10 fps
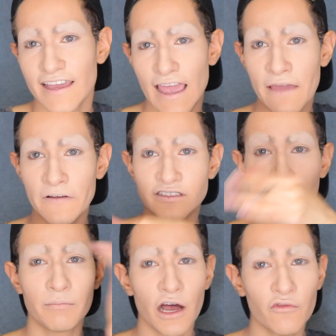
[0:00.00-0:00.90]
if it's
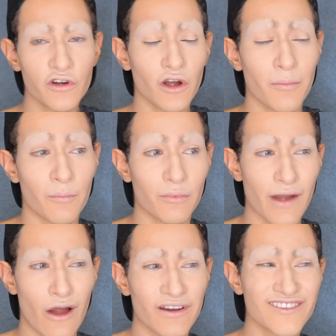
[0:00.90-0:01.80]
above where your
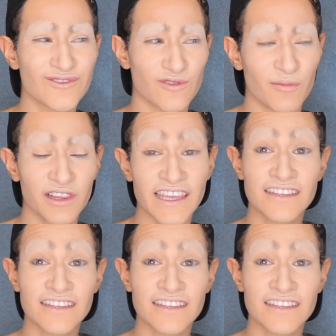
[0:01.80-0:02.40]
brow is normally,